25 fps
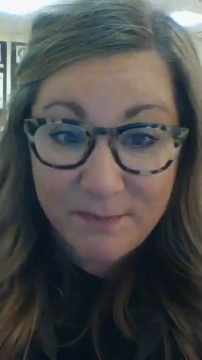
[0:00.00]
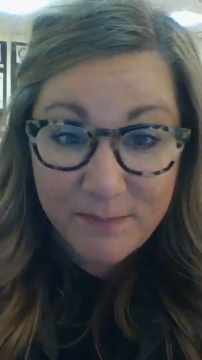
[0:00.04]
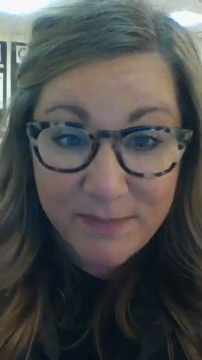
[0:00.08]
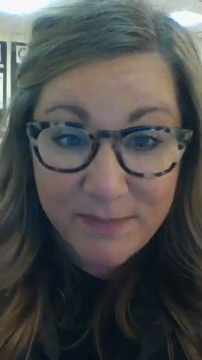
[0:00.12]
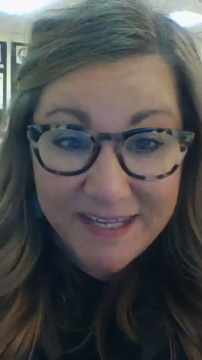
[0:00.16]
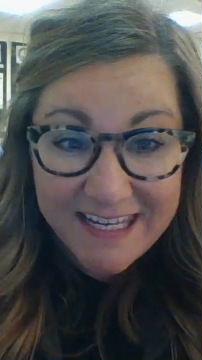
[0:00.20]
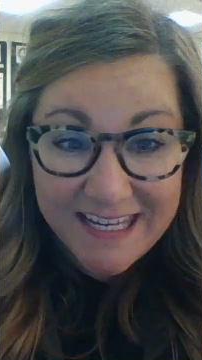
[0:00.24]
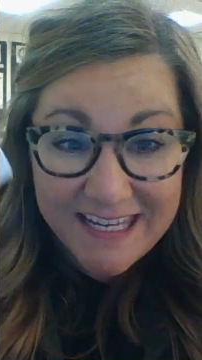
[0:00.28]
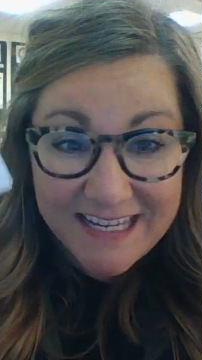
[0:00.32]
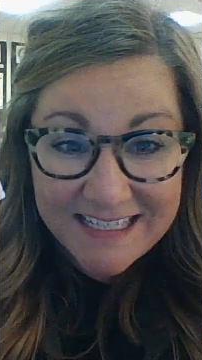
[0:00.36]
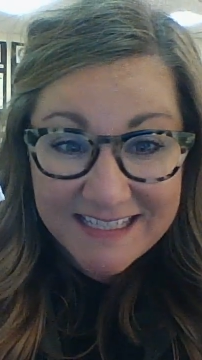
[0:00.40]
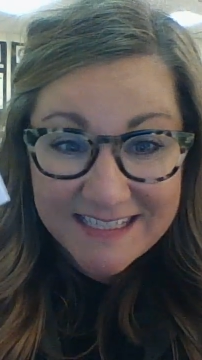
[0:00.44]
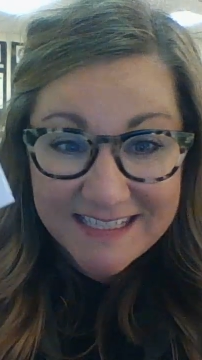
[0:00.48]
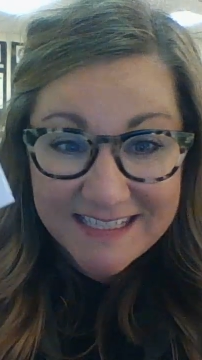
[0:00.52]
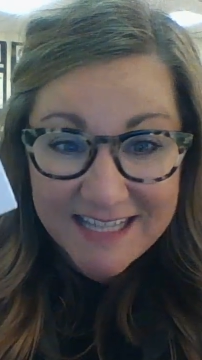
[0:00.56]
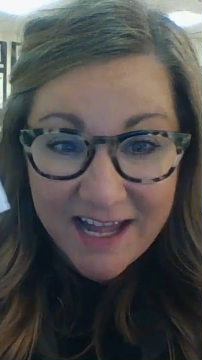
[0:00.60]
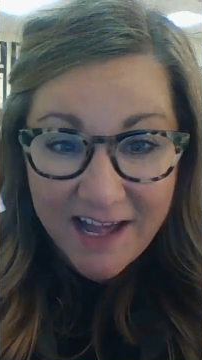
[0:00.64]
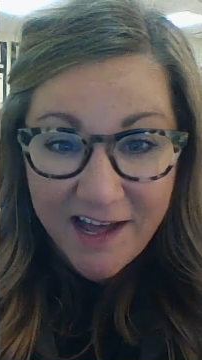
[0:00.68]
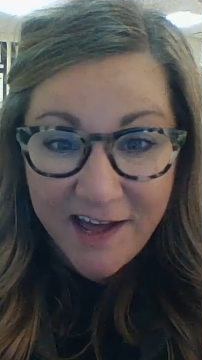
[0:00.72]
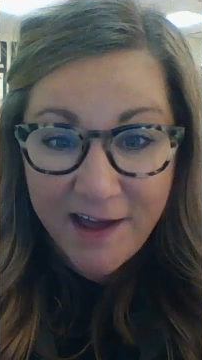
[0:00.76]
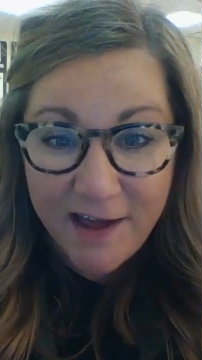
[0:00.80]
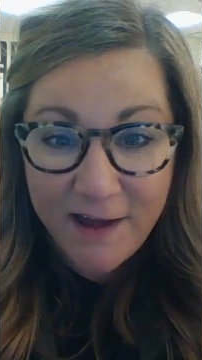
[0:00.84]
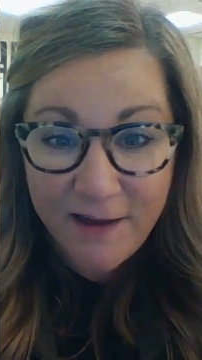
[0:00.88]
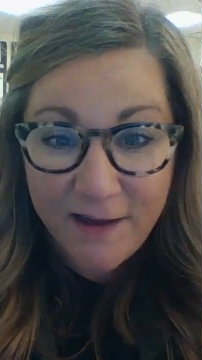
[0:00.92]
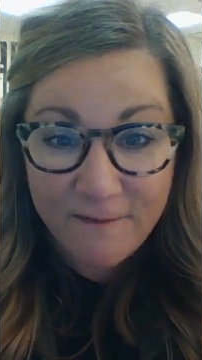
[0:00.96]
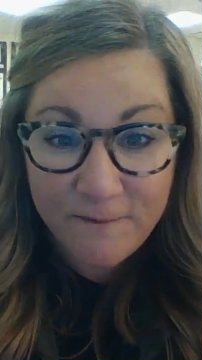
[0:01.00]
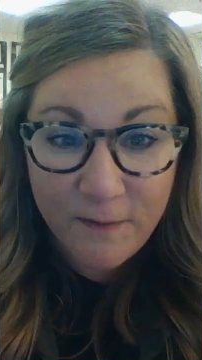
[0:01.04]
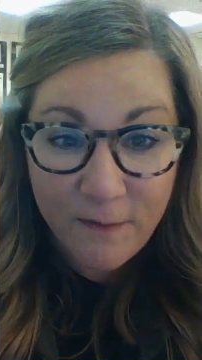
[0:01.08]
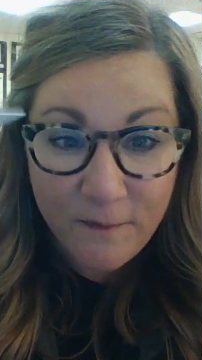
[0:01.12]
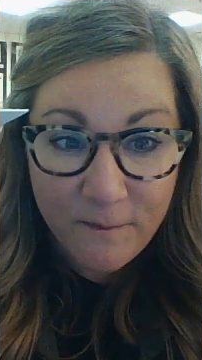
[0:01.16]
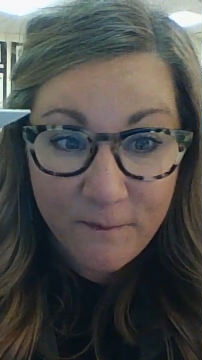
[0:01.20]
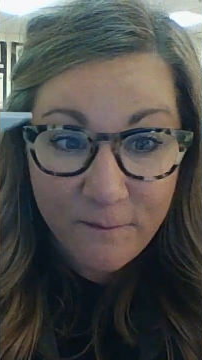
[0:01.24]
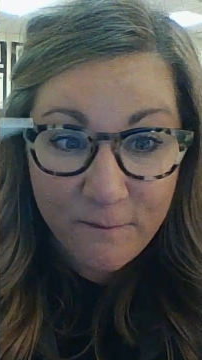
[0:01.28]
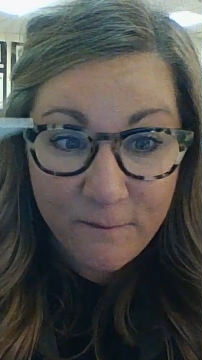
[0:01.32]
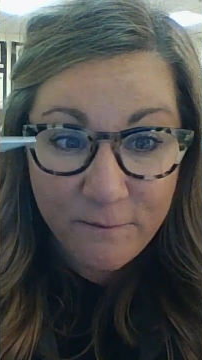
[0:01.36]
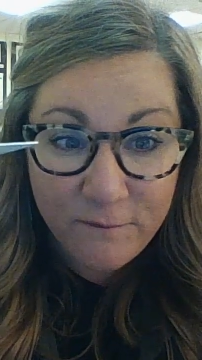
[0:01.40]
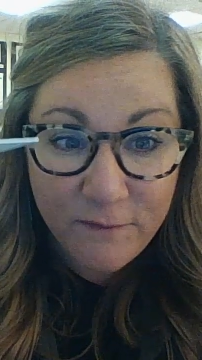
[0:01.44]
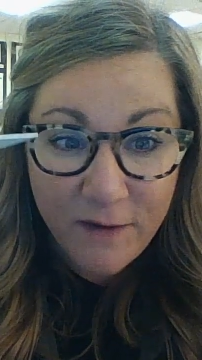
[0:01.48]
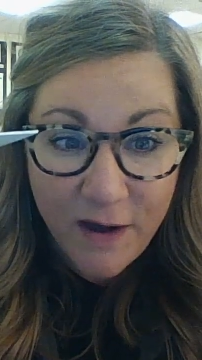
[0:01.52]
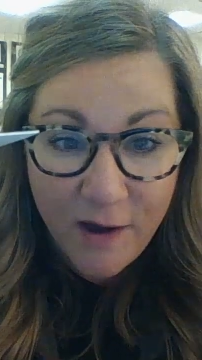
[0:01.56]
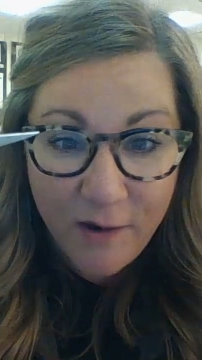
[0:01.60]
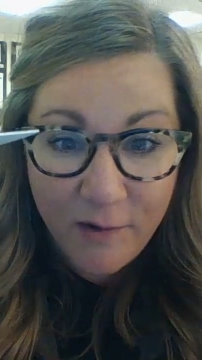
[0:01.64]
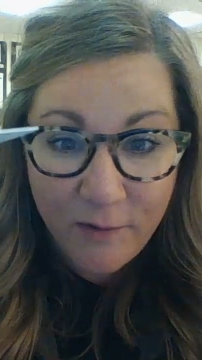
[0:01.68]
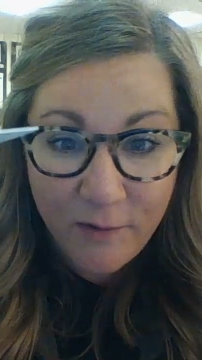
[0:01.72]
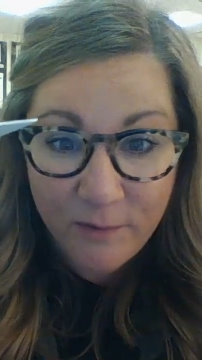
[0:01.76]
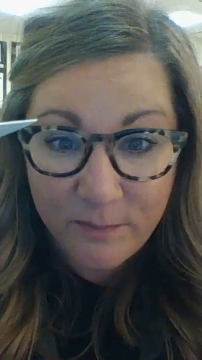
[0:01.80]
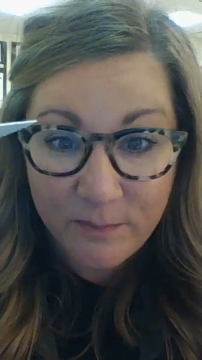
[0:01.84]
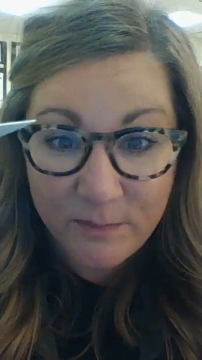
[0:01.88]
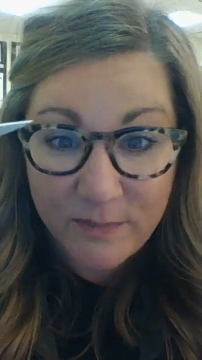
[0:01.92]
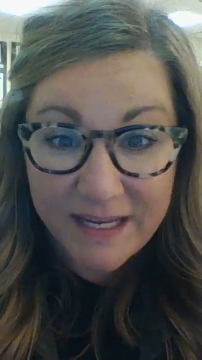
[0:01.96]
a piece of
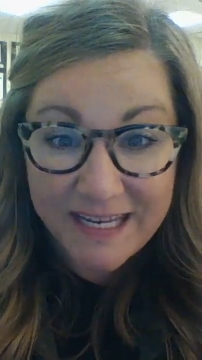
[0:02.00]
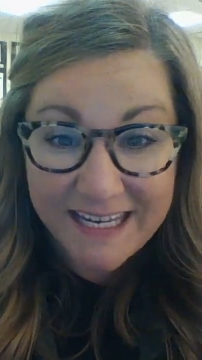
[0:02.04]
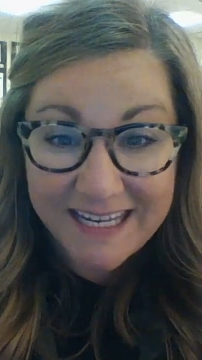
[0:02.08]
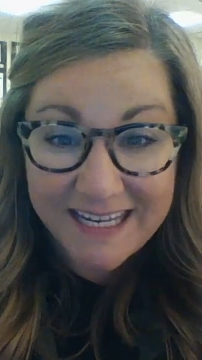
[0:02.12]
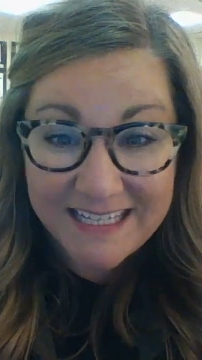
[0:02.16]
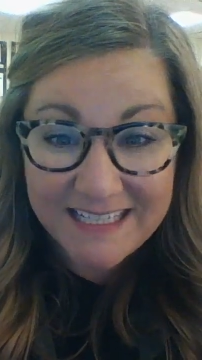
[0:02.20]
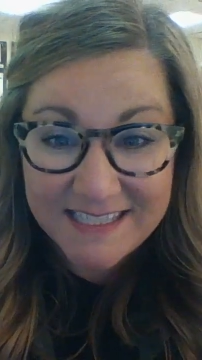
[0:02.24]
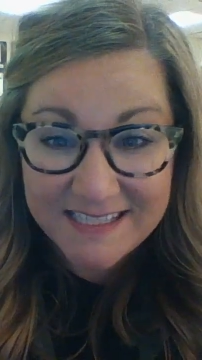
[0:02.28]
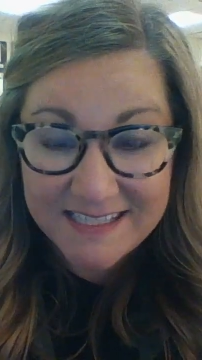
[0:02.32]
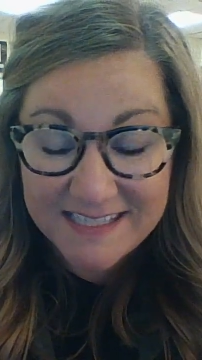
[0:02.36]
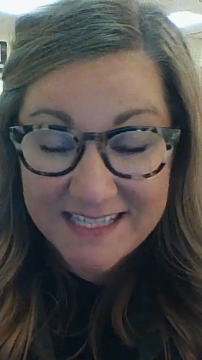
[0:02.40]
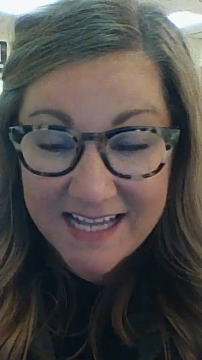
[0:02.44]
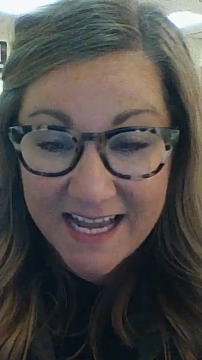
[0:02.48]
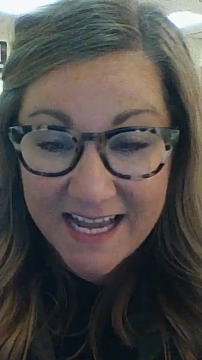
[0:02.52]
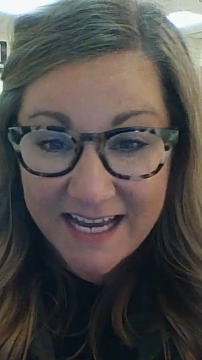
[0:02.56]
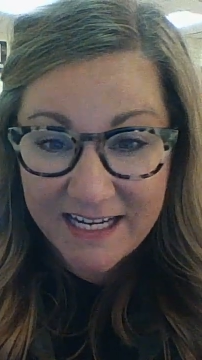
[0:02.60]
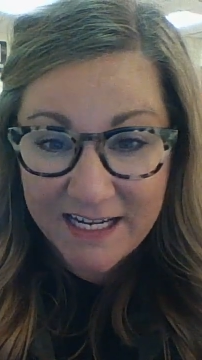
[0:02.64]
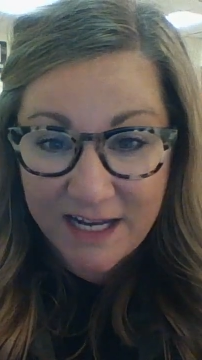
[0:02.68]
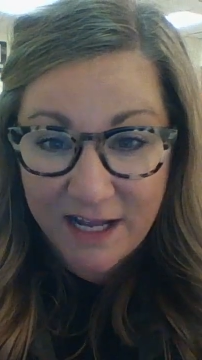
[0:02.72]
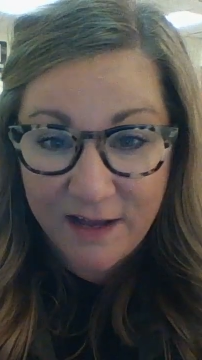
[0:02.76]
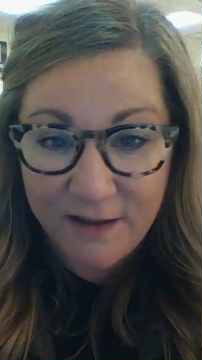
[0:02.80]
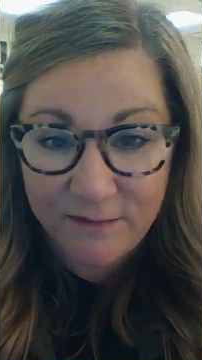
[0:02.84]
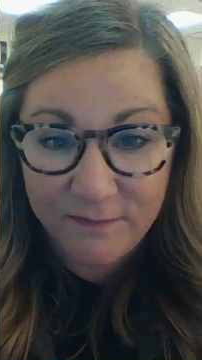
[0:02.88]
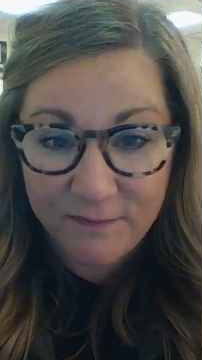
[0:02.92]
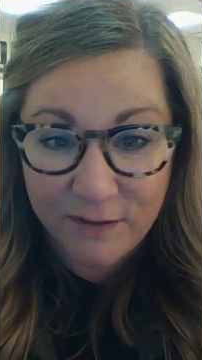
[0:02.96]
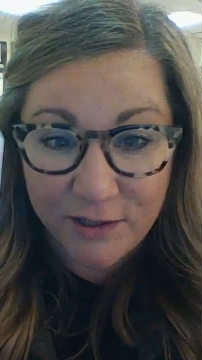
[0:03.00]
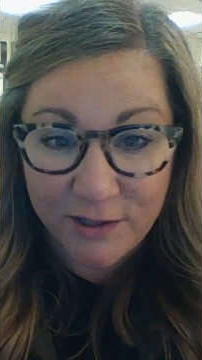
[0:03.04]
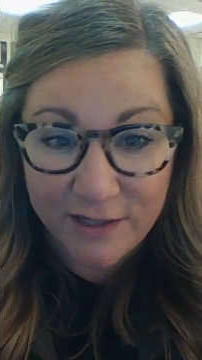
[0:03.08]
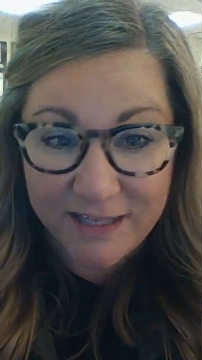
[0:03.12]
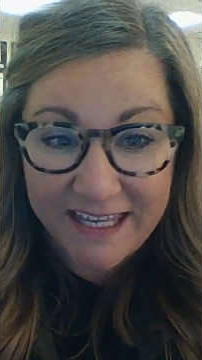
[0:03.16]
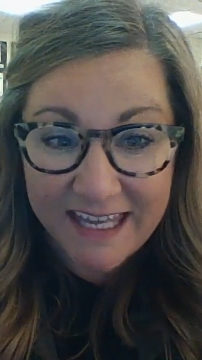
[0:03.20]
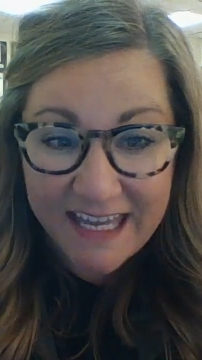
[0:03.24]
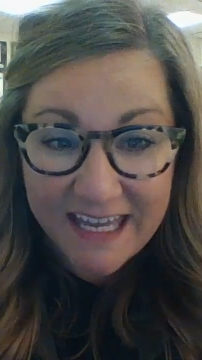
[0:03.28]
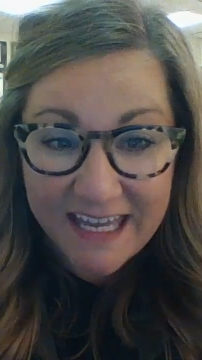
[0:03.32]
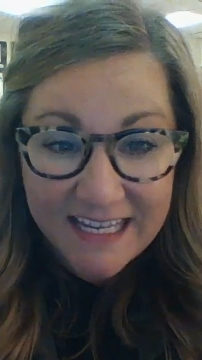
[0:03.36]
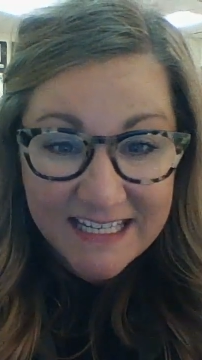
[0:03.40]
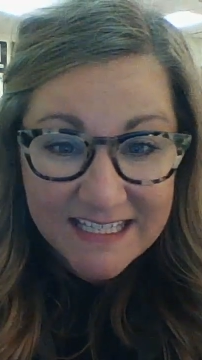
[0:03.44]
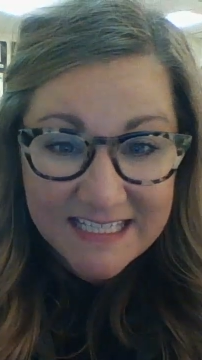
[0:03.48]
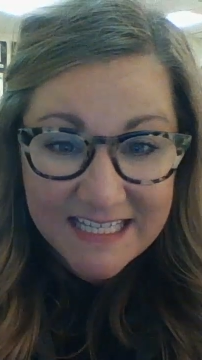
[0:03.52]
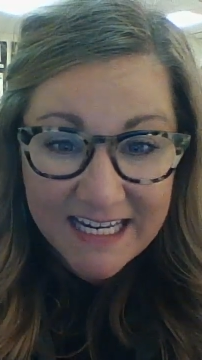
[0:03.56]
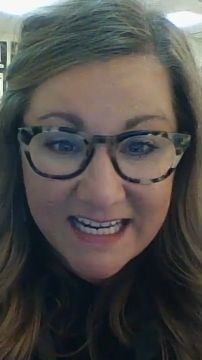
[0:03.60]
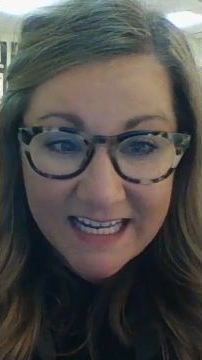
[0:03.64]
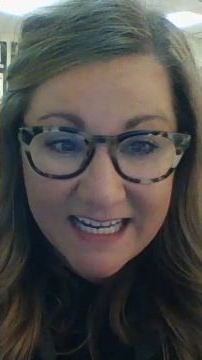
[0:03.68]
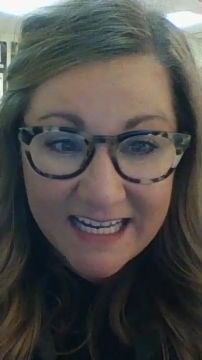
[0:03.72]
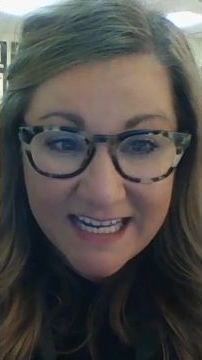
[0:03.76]
foam inside of your kit.